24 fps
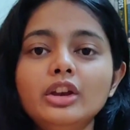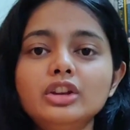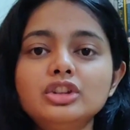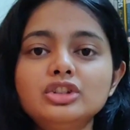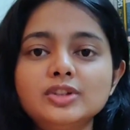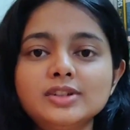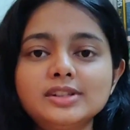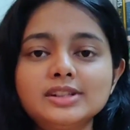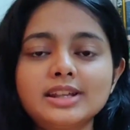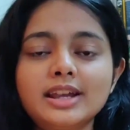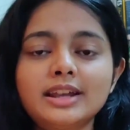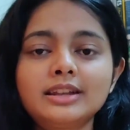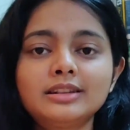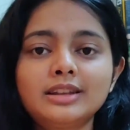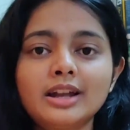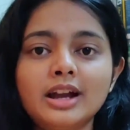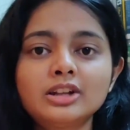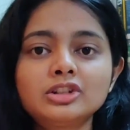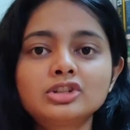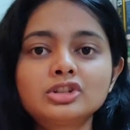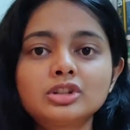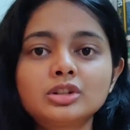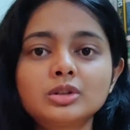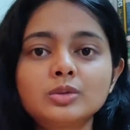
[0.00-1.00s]
she said
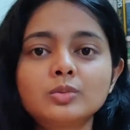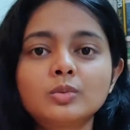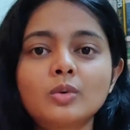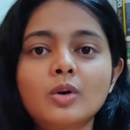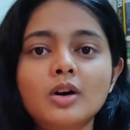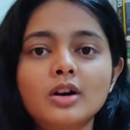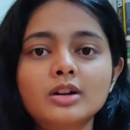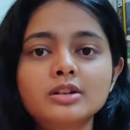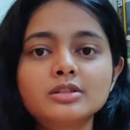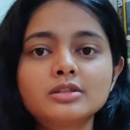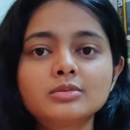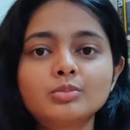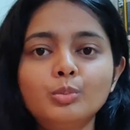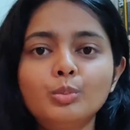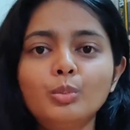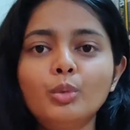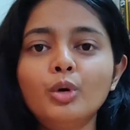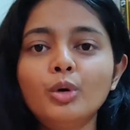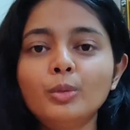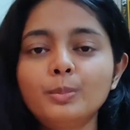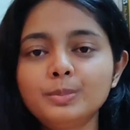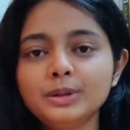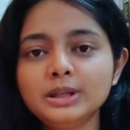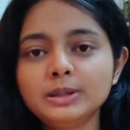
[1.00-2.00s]
that she wants
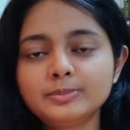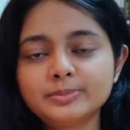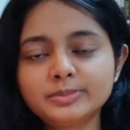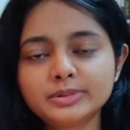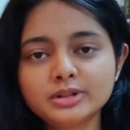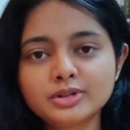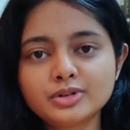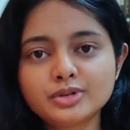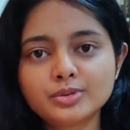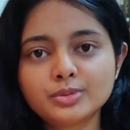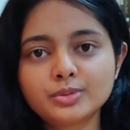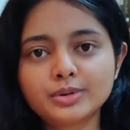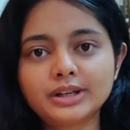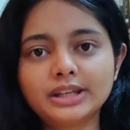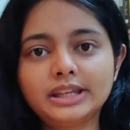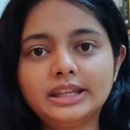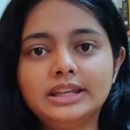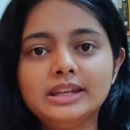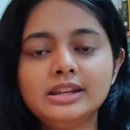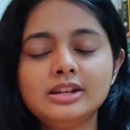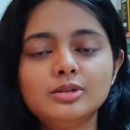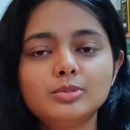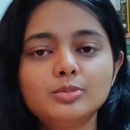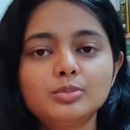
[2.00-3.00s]
more people to
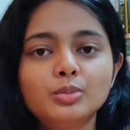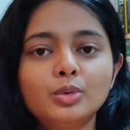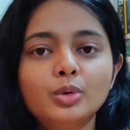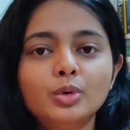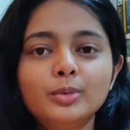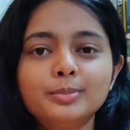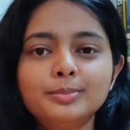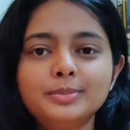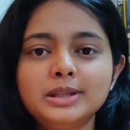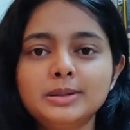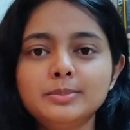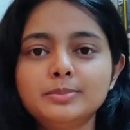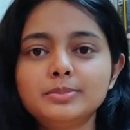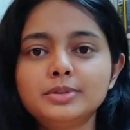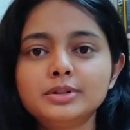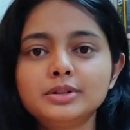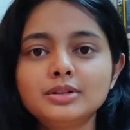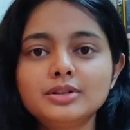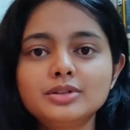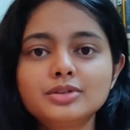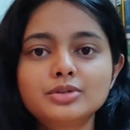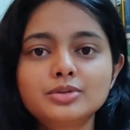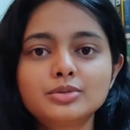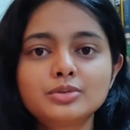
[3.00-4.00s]
read, more
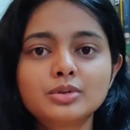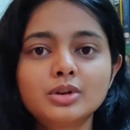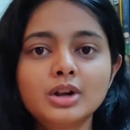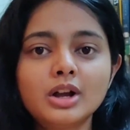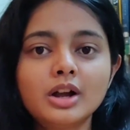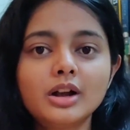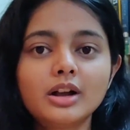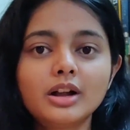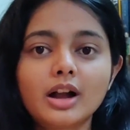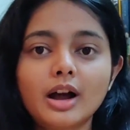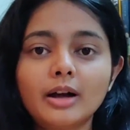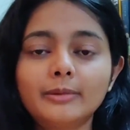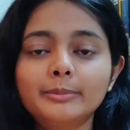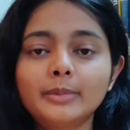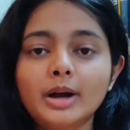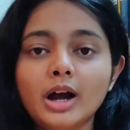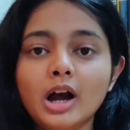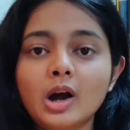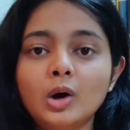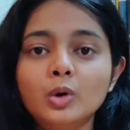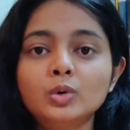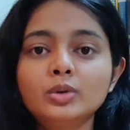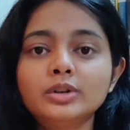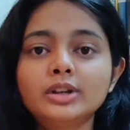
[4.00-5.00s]
people to come
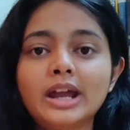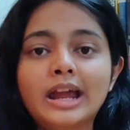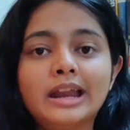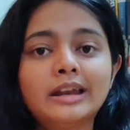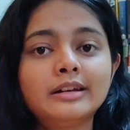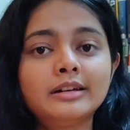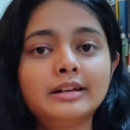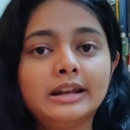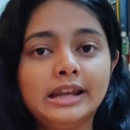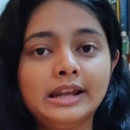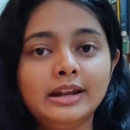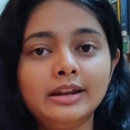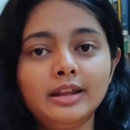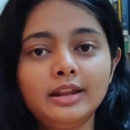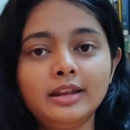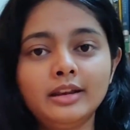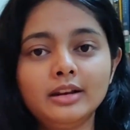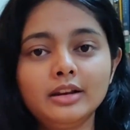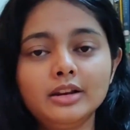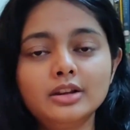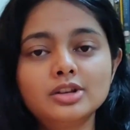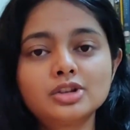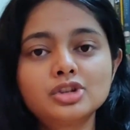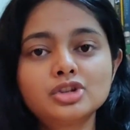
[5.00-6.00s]
out and read
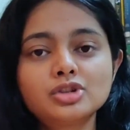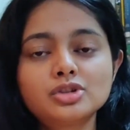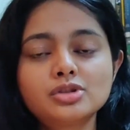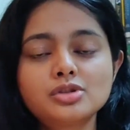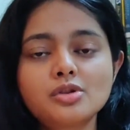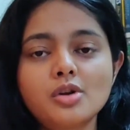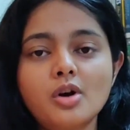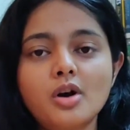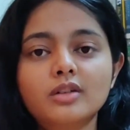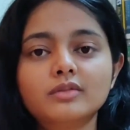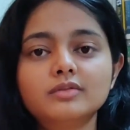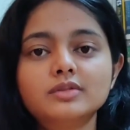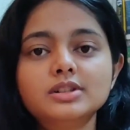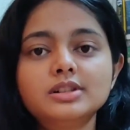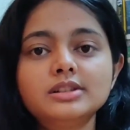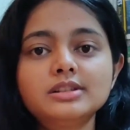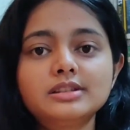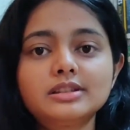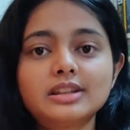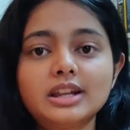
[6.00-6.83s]
English novels.